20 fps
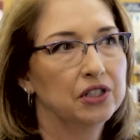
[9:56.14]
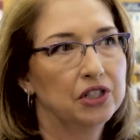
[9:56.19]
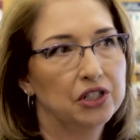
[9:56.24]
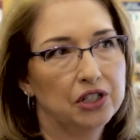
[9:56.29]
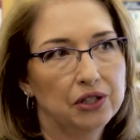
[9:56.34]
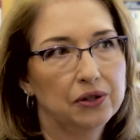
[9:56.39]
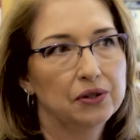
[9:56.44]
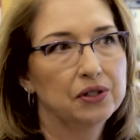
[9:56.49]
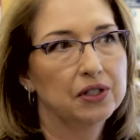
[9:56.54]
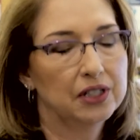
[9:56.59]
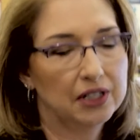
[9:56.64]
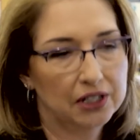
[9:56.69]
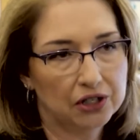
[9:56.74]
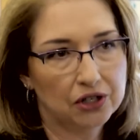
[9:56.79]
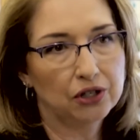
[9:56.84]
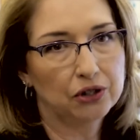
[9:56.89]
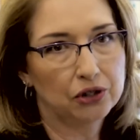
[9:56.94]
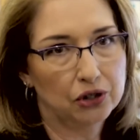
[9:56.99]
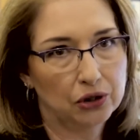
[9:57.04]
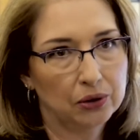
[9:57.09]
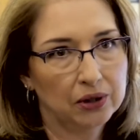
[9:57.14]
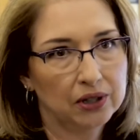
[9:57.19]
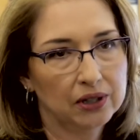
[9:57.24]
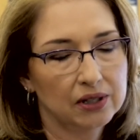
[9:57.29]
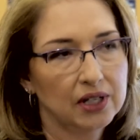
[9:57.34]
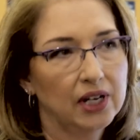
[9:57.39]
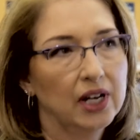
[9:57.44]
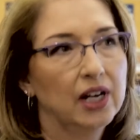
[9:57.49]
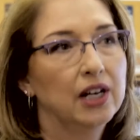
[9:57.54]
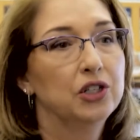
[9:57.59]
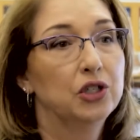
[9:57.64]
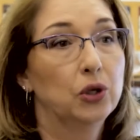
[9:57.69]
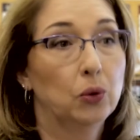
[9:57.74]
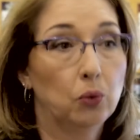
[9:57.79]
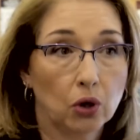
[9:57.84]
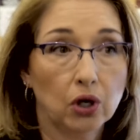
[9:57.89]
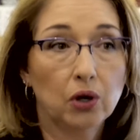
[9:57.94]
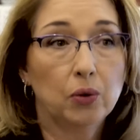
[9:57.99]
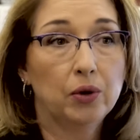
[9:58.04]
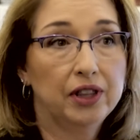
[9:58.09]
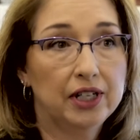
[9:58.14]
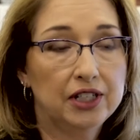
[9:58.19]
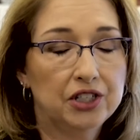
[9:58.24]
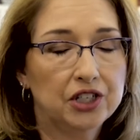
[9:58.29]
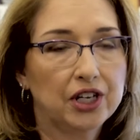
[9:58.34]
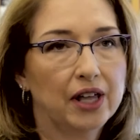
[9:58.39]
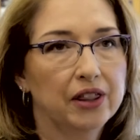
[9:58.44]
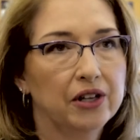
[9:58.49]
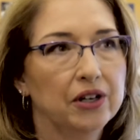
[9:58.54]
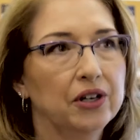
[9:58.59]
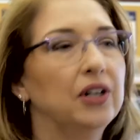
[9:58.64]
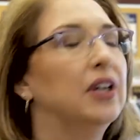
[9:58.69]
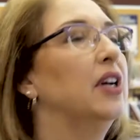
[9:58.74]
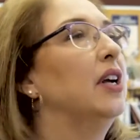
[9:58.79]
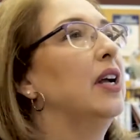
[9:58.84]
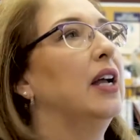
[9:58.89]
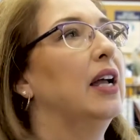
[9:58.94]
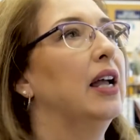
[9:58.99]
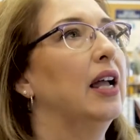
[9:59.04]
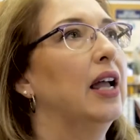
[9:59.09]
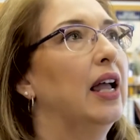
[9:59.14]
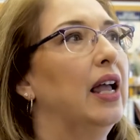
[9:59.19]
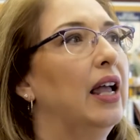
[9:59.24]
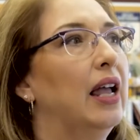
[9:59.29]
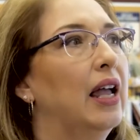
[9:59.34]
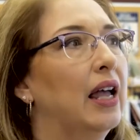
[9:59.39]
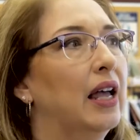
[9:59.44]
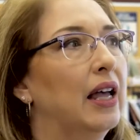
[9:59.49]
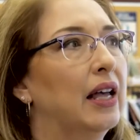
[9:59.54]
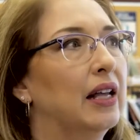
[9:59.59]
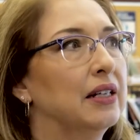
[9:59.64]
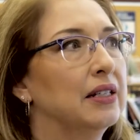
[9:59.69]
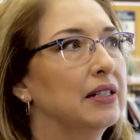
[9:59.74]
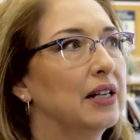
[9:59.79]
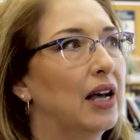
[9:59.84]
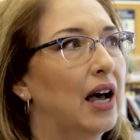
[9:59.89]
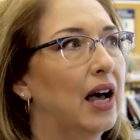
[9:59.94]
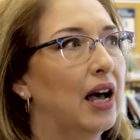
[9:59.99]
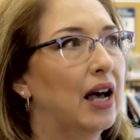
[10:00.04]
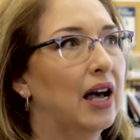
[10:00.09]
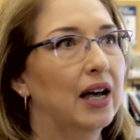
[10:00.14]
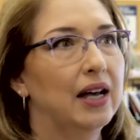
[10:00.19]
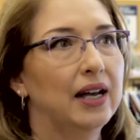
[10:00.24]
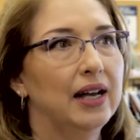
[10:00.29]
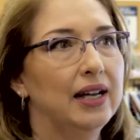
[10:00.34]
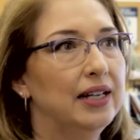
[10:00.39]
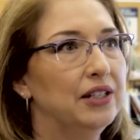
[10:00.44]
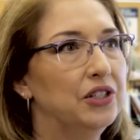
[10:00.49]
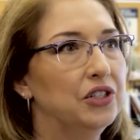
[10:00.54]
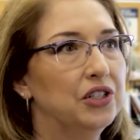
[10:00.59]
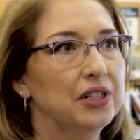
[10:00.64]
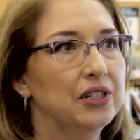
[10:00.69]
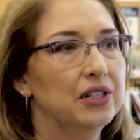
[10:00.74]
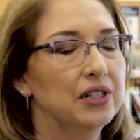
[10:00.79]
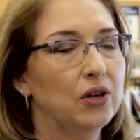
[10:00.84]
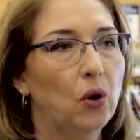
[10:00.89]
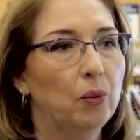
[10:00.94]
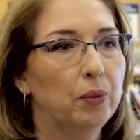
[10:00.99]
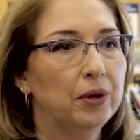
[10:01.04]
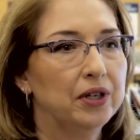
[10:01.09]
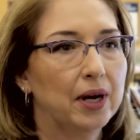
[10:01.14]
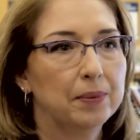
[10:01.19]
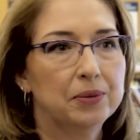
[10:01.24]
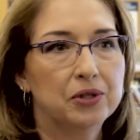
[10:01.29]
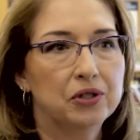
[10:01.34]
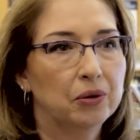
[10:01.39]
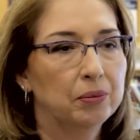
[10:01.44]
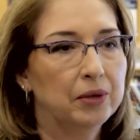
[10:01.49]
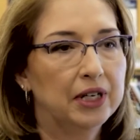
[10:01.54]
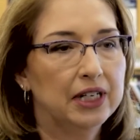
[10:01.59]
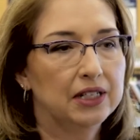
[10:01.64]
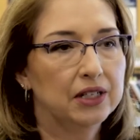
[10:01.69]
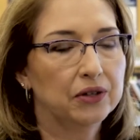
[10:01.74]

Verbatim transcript: and to use the digital tools to work with each other and uh, it's just opened up so many